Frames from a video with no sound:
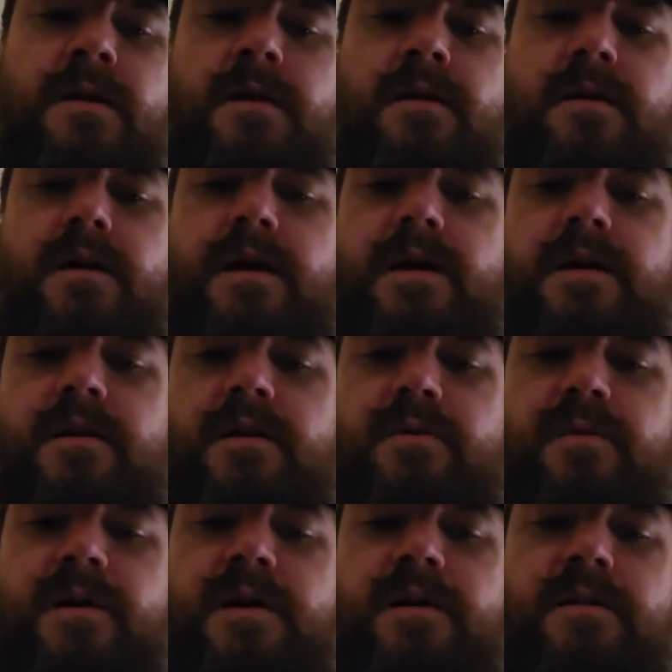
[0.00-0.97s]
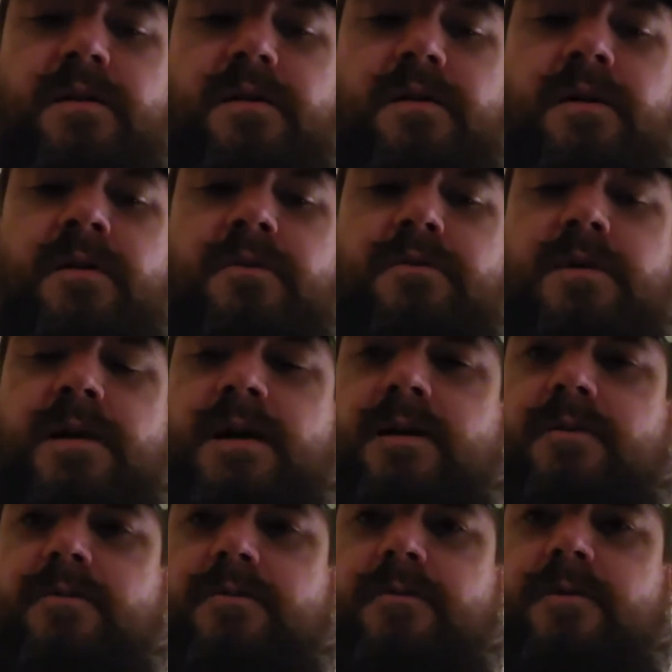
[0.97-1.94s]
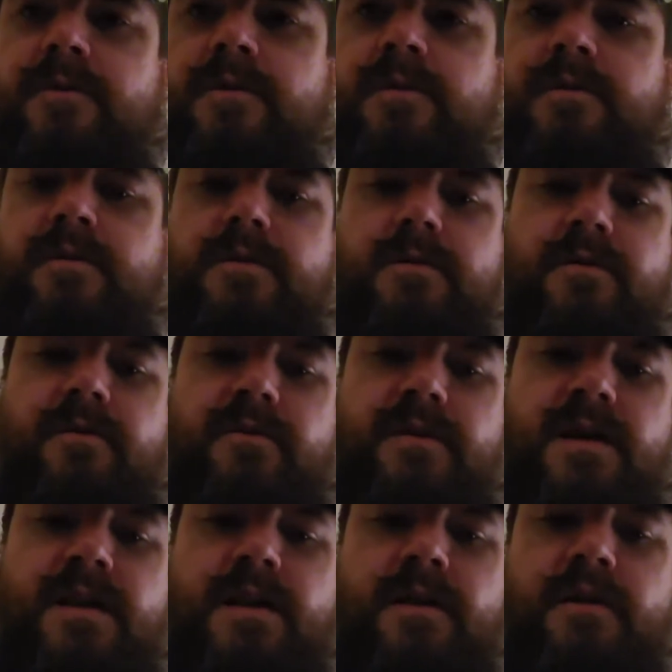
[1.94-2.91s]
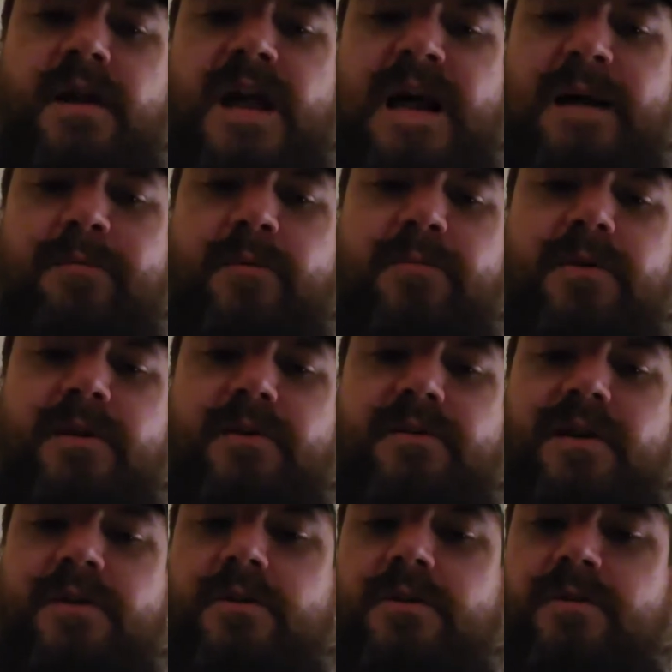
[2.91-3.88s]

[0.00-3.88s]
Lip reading: I had acquired the contracts for there was 10 area Applebee's at all of